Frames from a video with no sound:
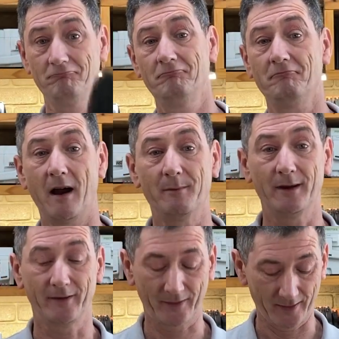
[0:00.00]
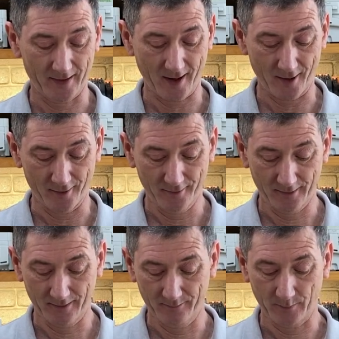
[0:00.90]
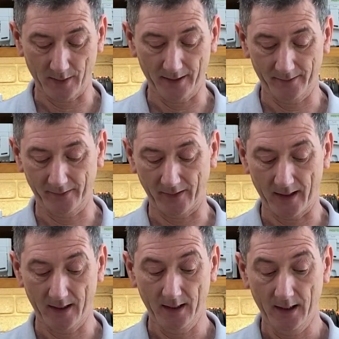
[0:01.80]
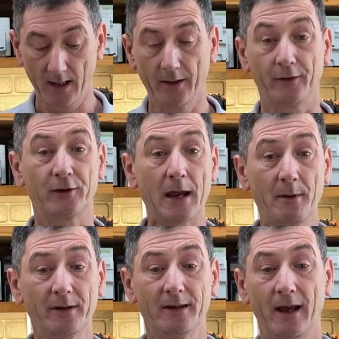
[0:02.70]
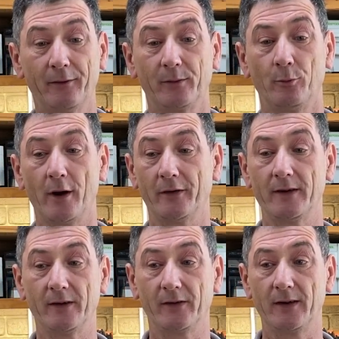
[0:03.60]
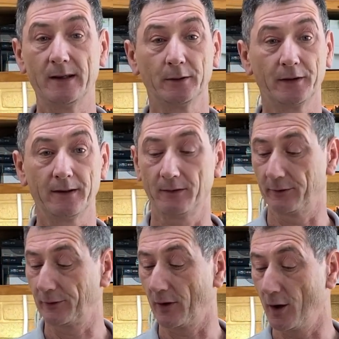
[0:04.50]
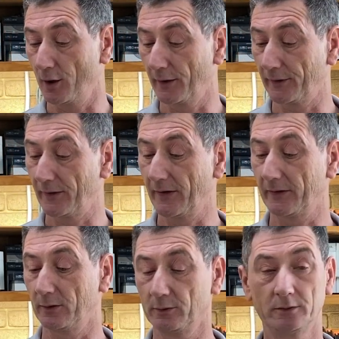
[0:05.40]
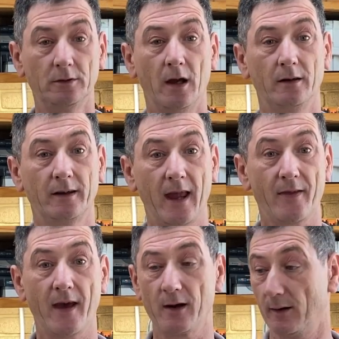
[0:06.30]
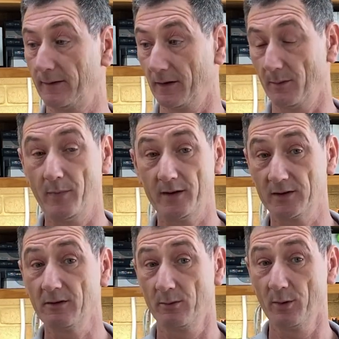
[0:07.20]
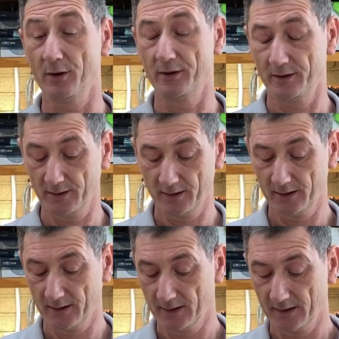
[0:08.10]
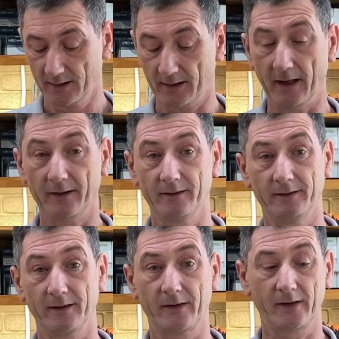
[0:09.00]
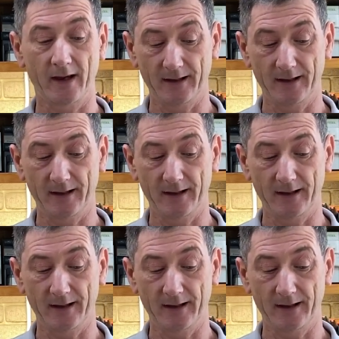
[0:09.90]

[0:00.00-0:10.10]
maybe it's the go. But it's a shame I didn't have some rusty steel to give it a try on, because it says it would get that off, and I bet you it would. It's